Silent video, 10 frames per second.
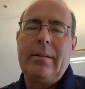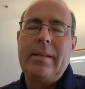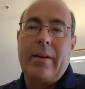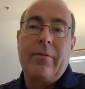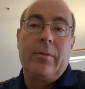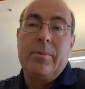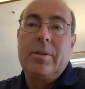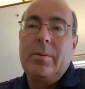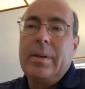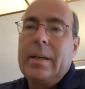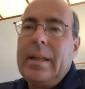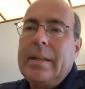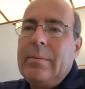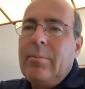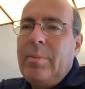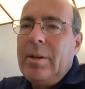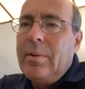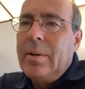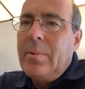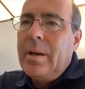tech firms doing, and they seem to be
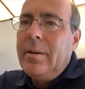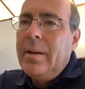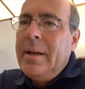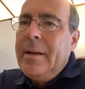doing well.